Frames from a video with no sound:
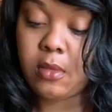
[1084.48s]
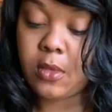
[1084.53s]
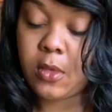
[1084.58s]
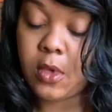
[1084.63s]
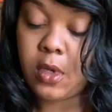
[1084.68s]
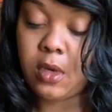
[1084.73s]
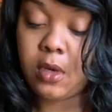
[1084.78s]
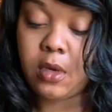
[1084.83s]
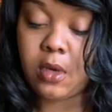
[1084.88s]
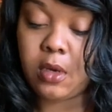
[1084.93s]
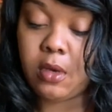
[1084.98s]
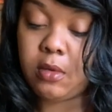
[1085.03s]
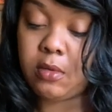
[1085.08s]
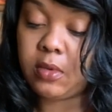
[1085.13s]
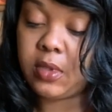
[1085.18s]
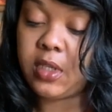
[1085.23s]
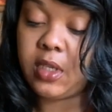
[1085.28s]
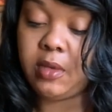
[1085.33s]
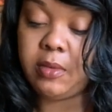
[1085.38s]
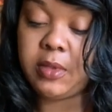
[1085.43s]
You know,
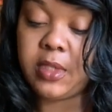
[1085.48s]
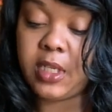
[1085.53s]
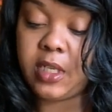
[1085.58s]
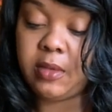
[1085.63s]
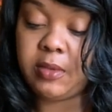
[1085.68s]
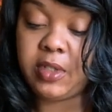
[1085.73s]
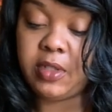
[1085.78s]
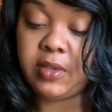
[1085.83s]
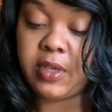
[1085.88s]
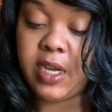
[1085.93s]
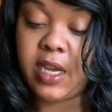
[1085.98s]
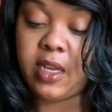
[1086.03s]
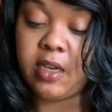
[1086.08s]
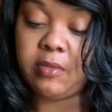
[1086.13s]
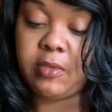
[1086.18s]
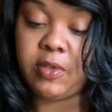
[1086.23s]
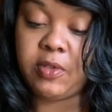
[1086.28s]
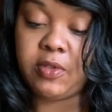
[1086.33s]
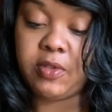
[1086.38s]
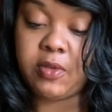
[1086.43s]
sometimes you're out of
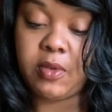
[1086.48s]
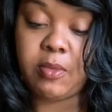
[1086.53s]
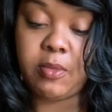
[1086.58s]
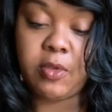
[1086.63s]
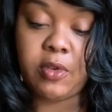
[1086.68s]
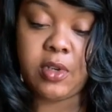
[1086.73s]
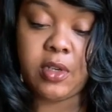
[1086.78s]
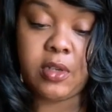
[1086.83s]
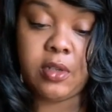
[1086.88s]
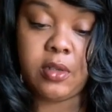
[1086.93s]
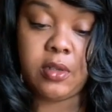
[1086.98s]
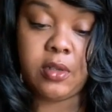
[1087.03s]
moves. One more.